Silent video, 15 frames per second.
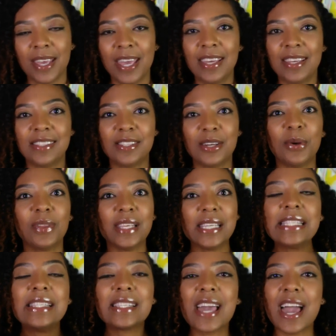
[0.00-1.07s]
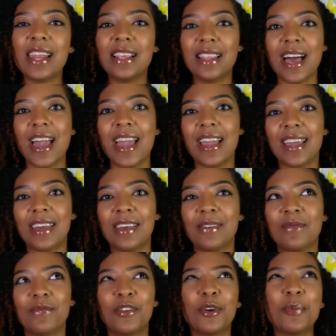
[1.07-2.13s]
So this is kind of like,
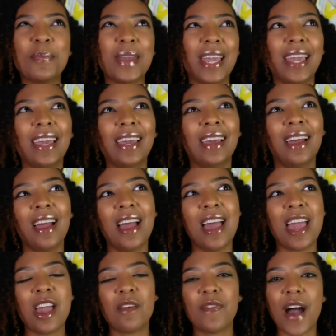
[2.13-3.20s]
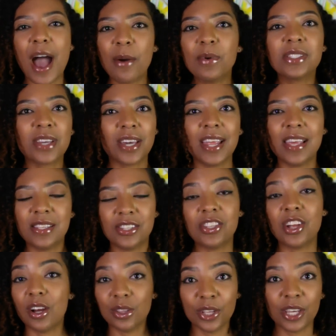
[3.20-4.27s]
for me, if I was going to
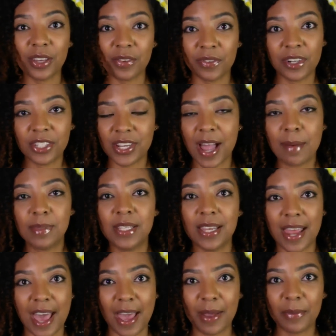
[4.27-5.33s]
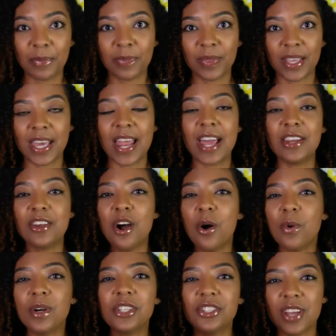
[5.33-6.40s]
start looking for a job today and I know
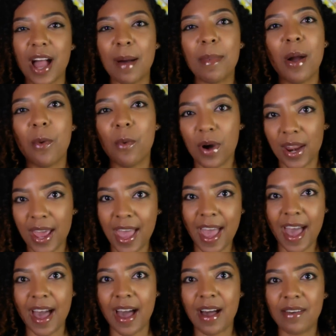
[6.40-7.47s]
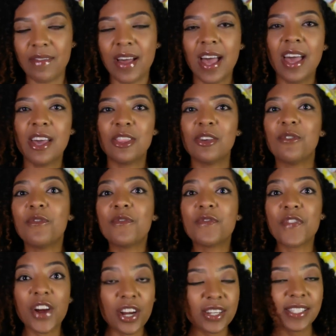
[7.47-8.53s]
what job I want to have, the
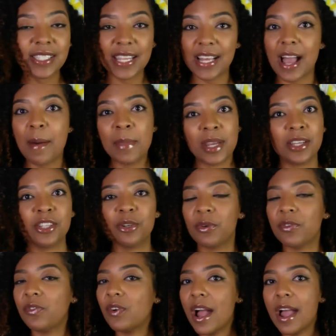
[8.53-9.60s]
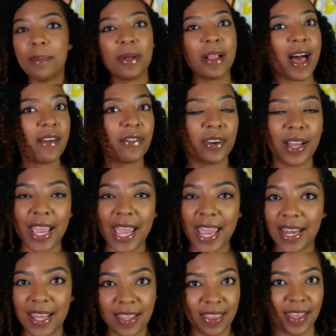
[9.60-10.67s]
first thing I'm going to do before I apply for
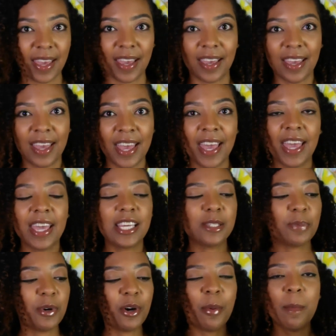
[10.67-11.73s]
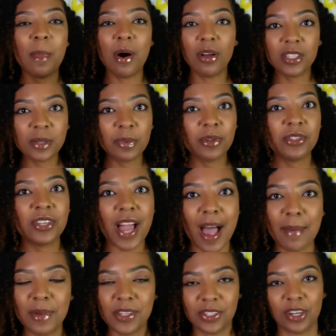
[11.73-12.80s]
anything is pull multiple
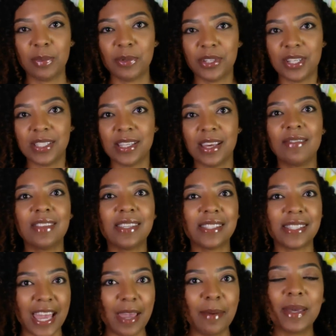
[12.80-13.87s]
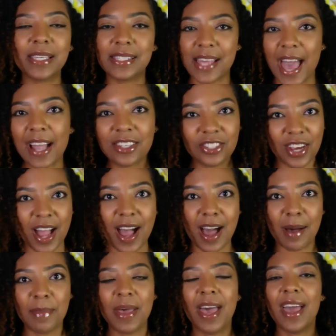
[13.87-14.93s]
job descriptions of the same exact
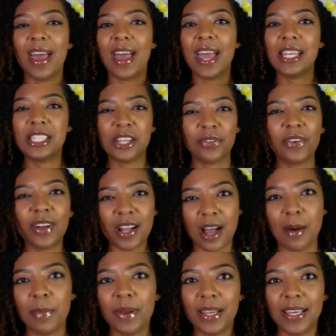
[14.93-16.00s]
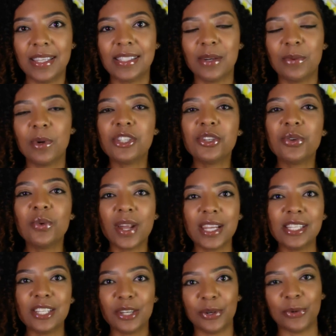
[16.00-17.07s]
job at different companies. And what you want
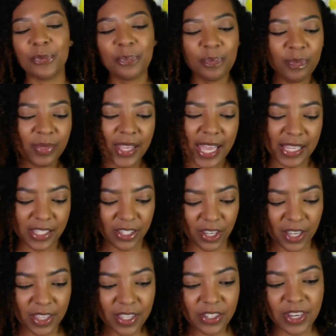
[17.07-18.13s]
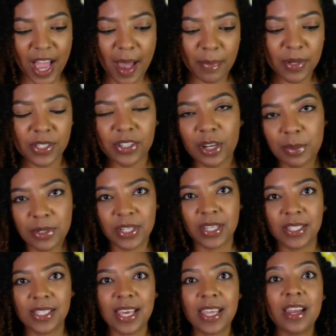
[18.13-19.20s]
to do is look at the job
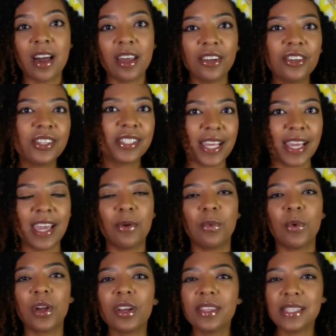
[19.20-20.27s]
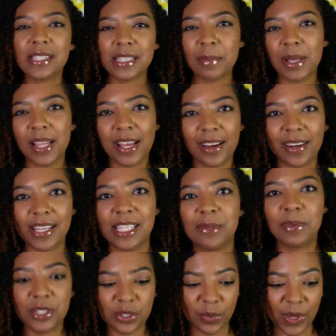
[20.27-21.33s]
descriptions and understand what are the similarities
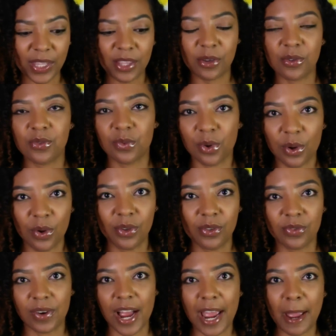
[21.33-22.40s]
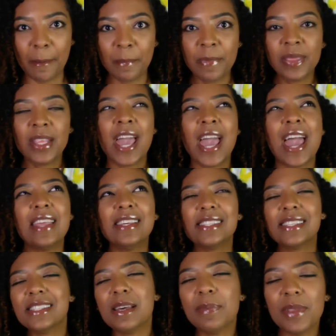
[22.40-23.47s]
between those roles, right? And this
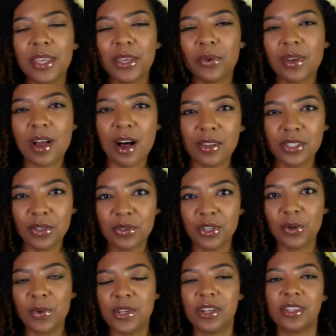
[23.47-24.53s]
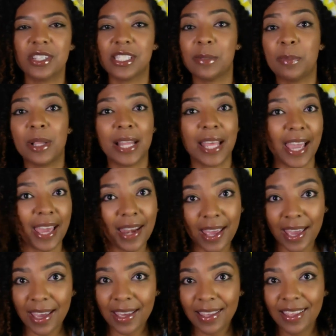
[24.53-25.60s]
is something you can also do when you're just
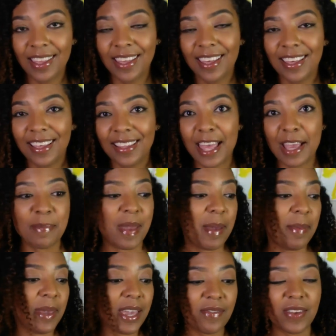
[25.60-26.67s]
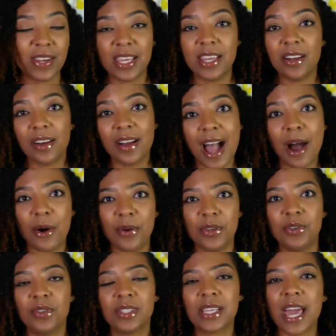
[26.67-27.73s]
planning, like maybe even a year out, and
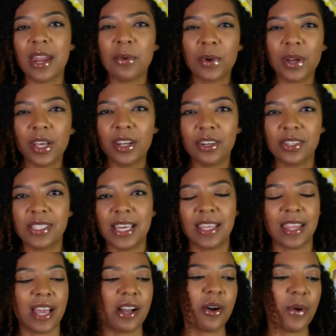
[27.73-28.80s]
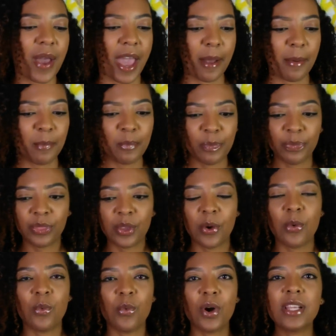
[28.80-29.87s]
you just kind of want to understand like, okay,
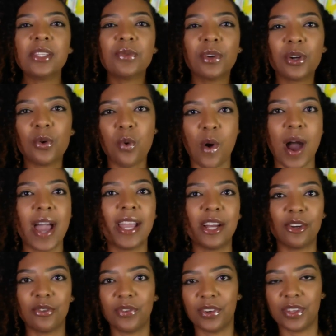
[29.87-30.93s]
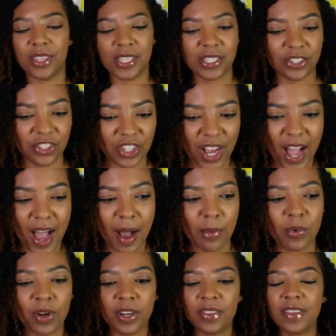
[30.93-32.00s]
what is required for this job?
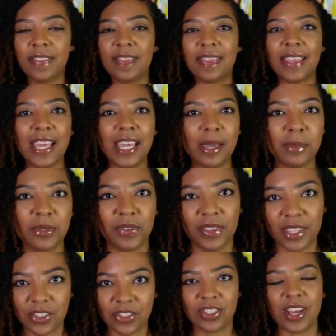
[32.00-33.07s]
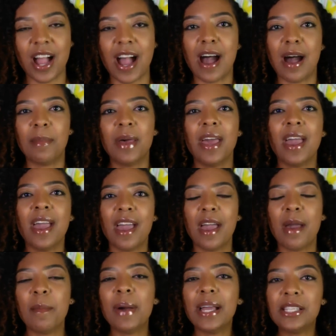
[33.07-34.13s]
What are the themes for this job?
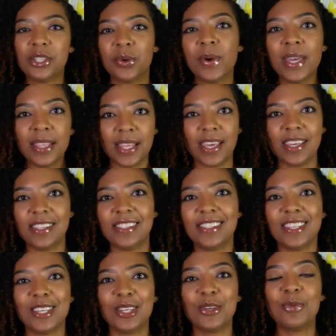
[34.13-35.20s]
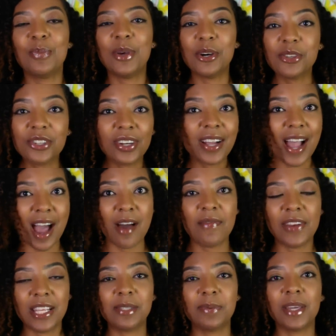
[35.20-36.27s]
And by doing this, you build your
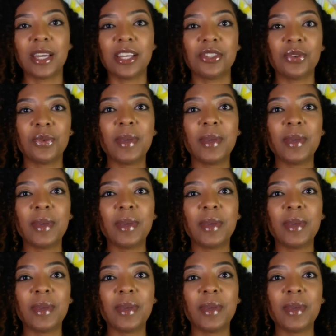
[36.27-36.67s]
confidence because you